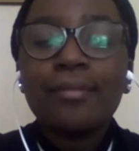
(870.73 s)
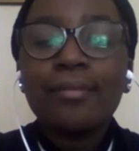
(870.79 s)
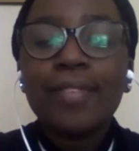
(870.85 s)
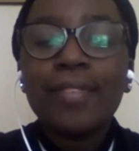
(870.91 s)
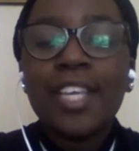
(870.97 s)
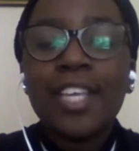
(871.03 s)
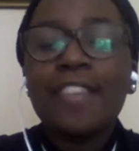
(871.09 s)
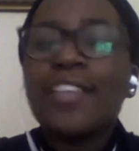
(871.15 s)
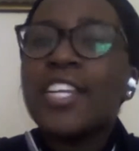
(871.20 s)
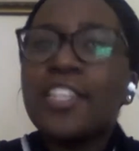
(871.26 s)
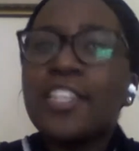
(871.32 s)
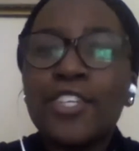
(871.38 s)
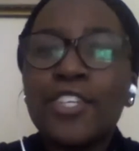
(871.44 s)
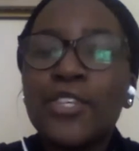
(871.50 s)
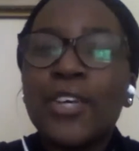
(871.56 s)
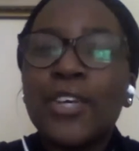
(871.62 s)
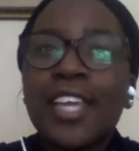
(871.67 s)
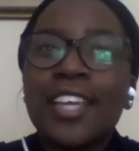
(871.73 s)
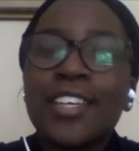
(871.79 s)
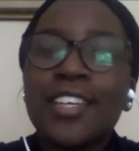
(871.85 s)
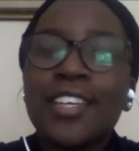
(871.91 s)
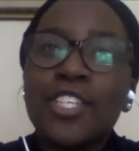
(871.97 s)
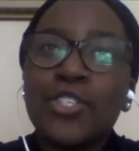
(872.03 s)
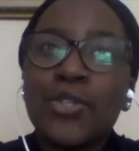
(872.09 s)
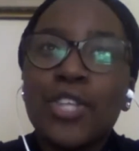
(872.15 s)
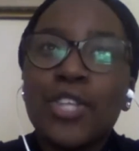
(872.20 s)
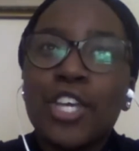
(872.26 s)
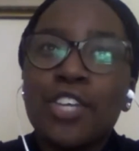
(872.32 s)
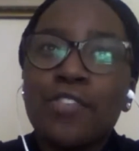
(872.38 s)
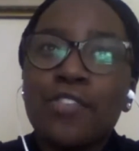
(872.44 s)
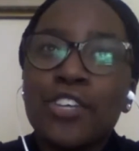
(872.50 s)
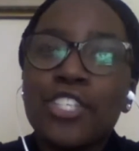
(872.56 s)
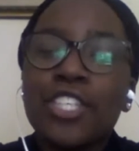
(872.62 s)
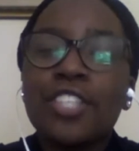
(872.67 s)
even if you don't get into the
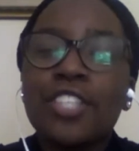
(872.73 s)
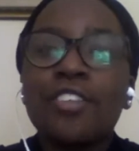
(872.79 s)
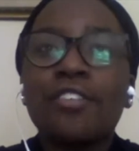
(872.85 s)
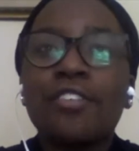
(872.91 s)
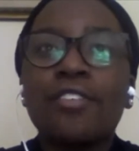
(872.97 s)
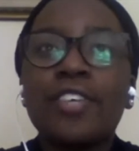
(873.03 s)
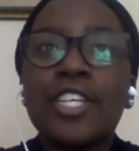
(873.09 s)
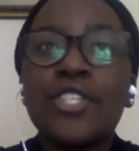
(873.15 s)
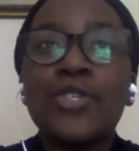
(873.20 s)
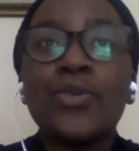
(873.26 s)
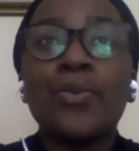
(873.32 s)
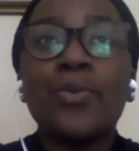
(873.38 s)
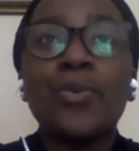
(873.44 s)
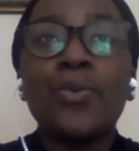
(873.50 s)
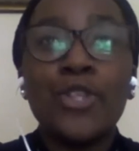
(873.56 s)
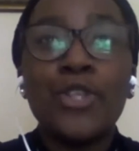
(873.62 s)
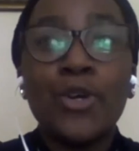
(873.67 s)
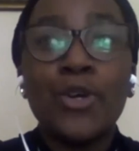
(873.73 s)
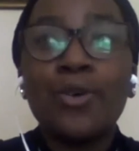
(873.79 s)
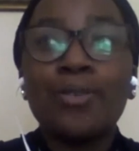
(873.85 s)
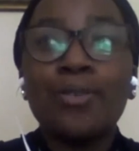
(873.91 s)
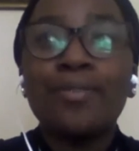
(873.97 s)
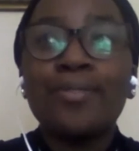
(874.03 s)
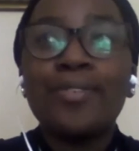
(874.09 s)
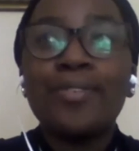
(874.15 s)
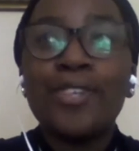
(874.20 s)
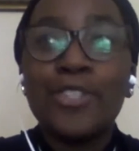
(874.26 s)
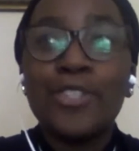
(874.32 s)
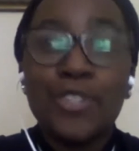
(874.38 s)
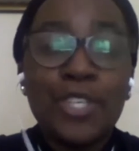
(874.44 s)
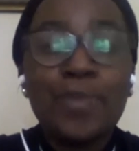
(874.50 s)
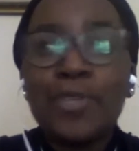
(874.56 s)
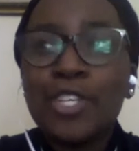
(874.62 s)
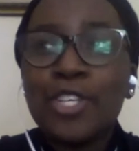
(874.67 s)
university, into your
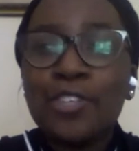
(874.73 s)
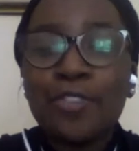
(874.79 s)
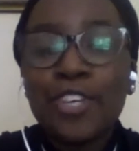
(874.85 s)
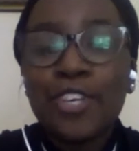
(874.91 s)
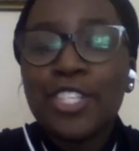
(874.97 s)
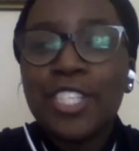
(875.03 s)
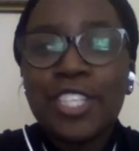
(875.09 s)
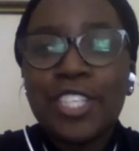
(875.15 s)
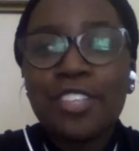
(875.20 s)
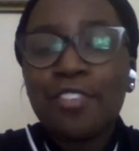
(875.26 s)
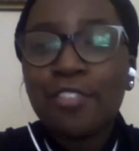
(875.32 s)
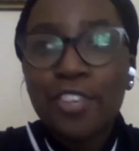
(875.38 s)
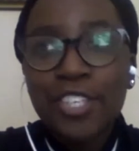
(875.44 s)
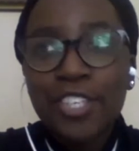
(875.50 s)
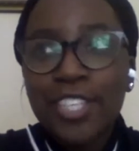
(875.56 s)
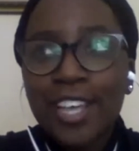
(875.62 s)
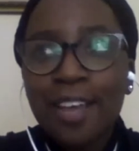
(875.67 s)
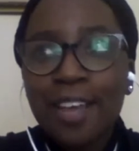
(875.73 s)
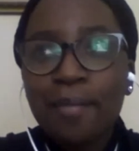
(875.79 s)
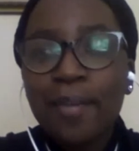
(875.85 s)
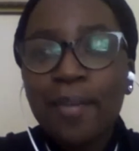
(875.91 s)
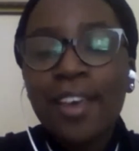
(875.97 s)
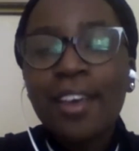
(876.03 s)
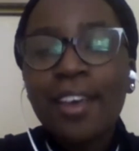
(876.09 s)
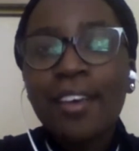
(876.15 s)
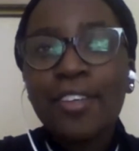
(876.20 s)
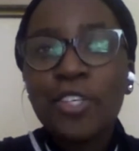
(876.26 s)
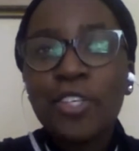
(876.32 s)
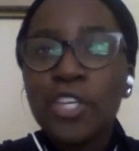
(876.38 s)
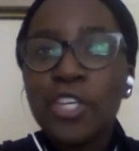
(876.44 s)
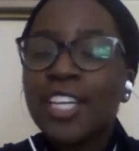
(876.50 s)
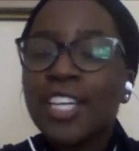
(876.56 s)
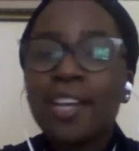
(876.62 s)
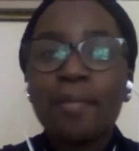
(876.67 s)
dream university the first time, you
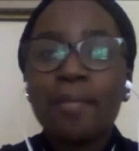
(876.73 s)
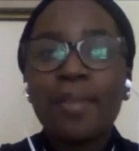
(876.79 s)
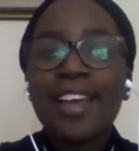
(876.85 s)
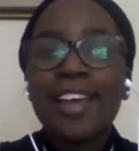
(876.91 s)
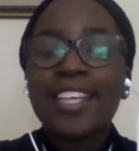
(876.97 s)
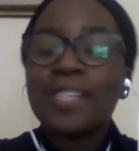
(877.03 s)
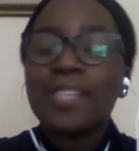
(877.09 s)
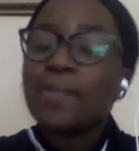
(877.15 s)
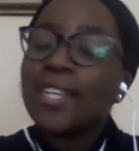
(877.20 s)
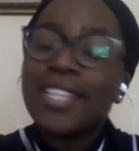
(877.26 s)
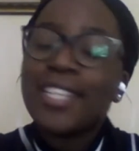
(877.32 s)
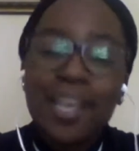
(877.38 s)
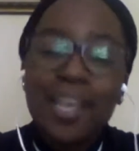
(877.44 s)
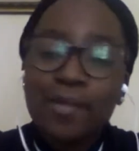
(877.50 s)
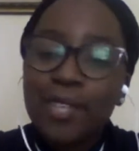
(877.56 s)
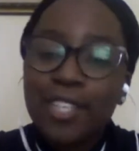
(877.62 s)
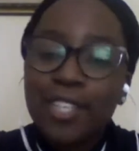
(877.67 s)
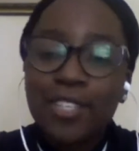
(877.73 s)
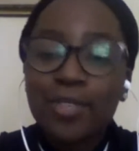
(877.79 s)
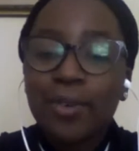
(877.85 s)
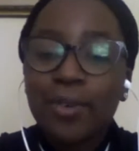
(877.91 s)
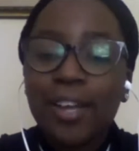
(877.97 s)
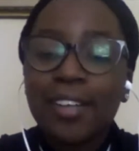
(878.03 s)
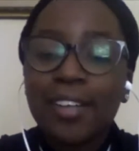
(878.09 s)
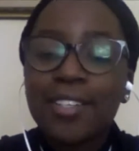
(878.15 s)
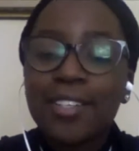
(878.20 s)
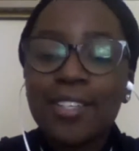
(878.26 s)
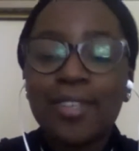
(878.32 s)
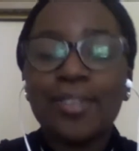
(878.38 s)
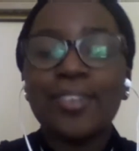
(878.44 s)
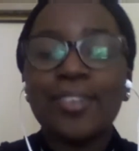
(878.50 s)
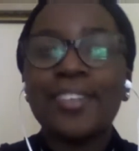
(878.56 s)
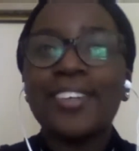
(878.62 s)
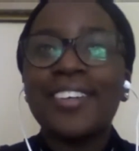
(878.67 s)
can apply as many times as you want.
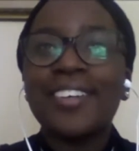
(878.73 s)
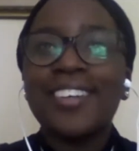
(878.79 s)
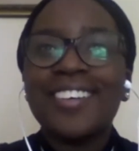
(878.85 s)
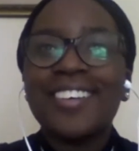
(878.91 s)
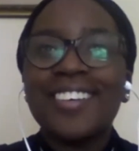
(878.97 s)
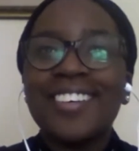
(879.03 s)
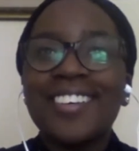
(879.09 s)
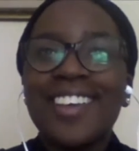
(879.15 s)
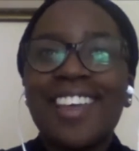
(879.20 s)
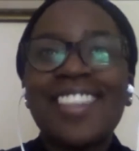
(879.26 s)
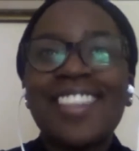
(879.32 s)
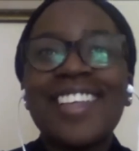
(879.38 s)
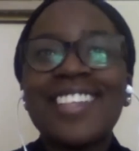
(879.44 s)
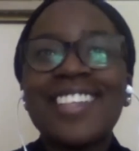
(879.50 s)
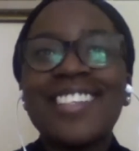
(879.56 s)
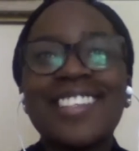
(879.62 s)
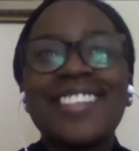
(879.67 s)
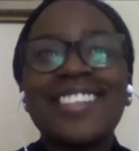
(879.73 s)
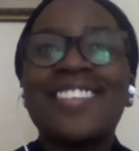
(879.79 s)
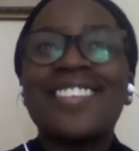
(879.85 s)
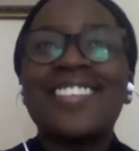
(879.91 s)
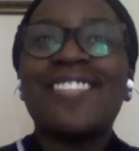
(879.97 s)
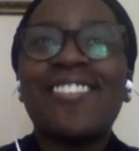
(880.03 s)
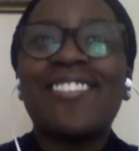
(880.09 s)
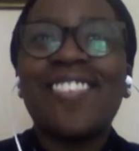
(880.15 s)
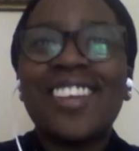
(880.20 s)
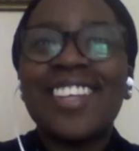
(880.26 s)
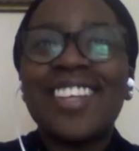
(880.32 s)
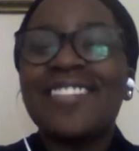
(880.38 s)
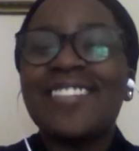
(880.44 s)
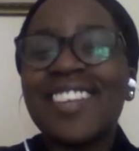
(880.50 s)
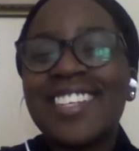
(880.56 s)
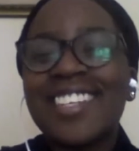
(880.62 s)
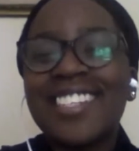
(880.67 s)
So yeah, that's pretty
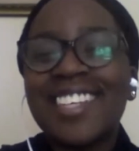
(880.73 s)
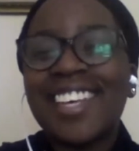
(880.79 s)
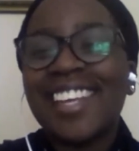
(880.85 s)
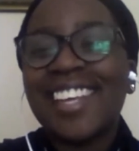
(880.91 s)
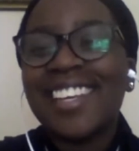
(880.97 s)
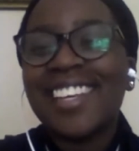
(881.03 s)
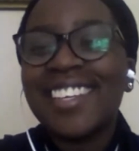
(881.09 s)
much it.